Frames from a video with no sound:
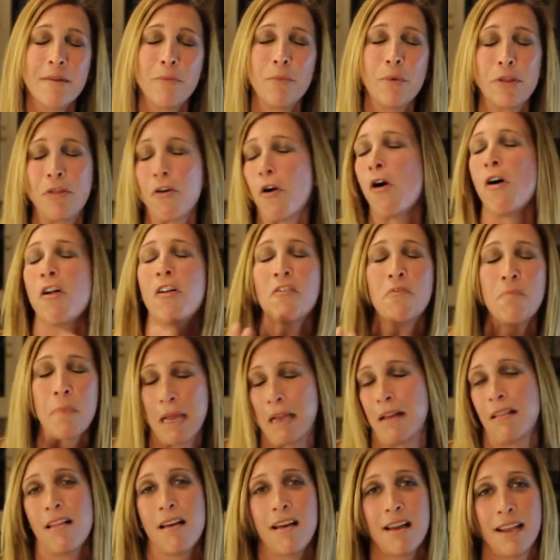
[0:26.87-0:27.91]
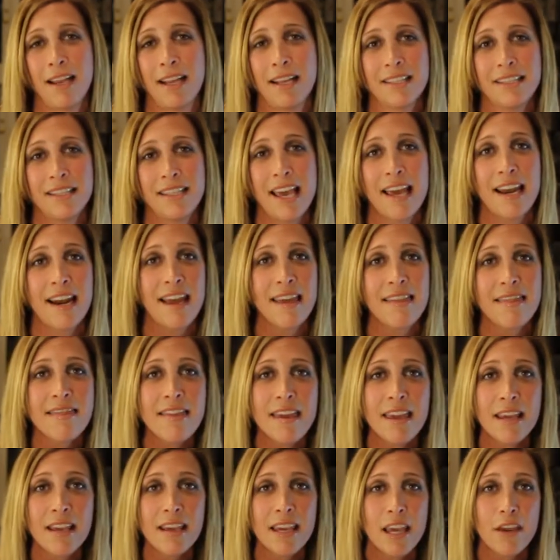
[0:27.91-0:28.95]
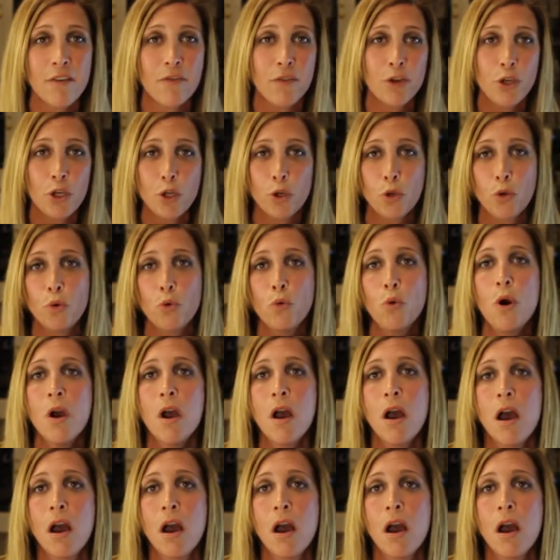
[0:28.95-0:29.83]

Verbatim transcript: with all of my clients and I think if you